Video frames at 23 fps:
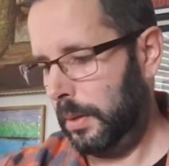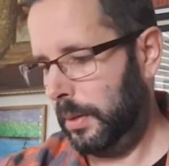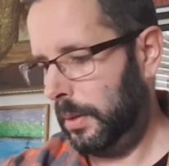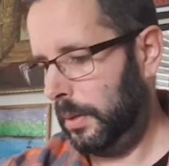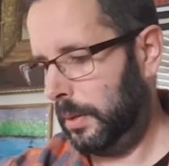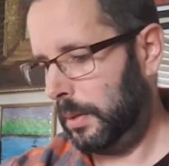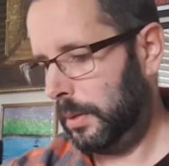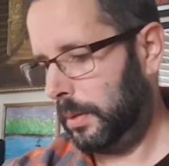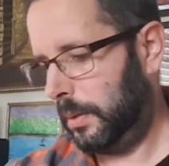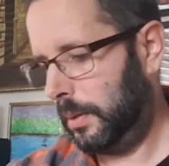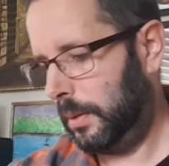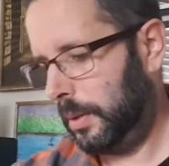
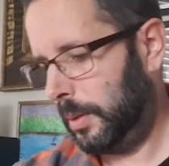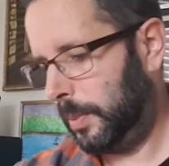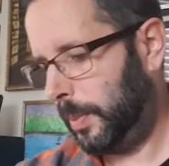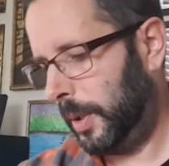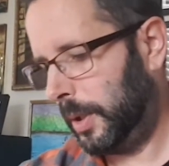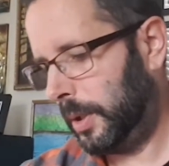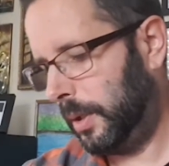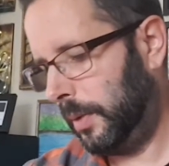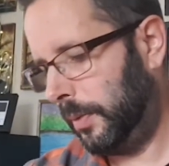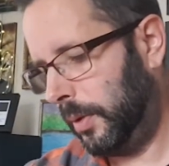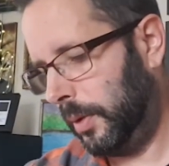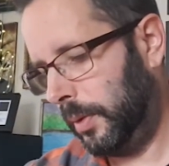
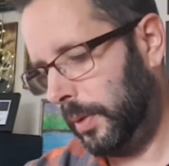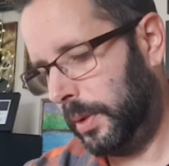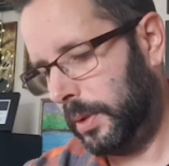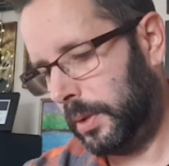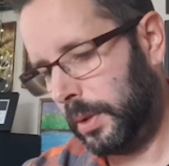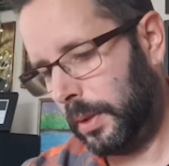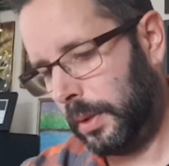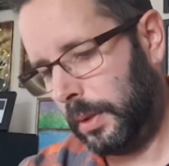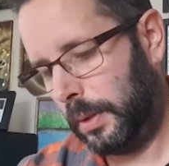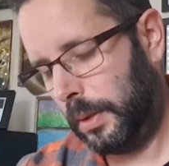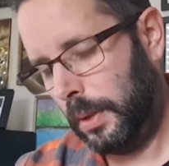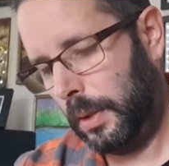especially if you're
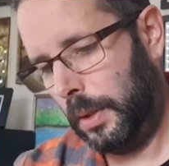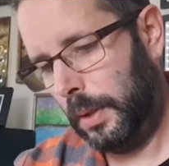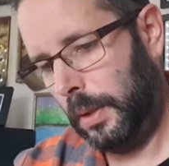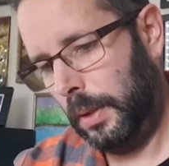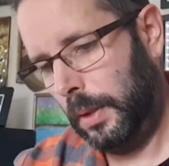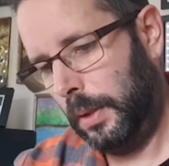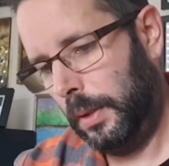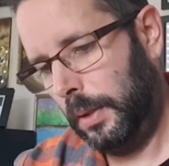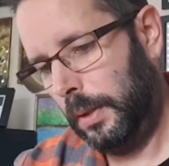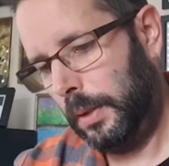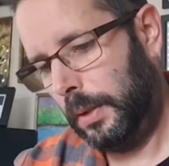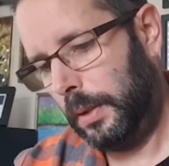into
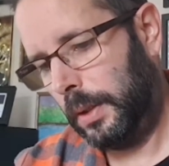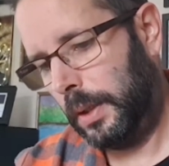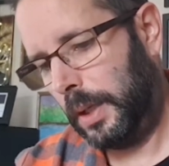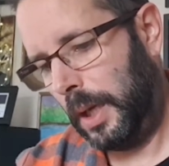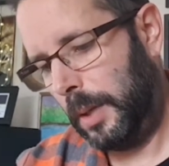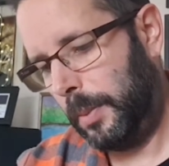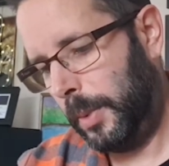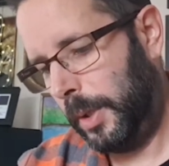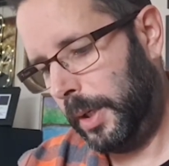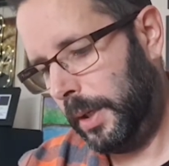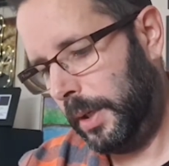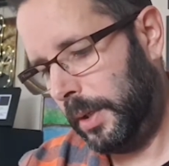
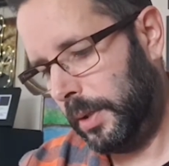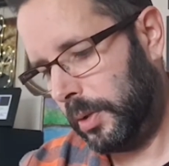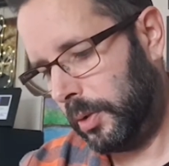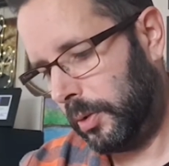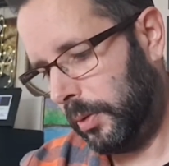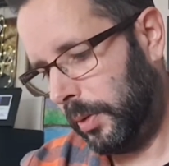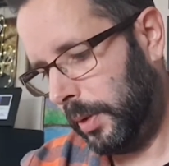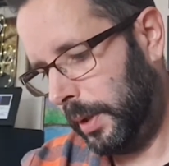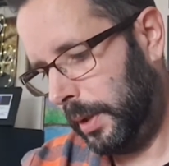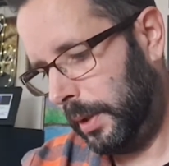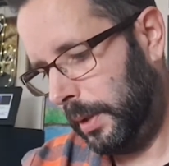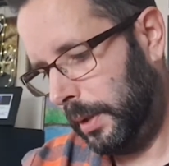gaming history.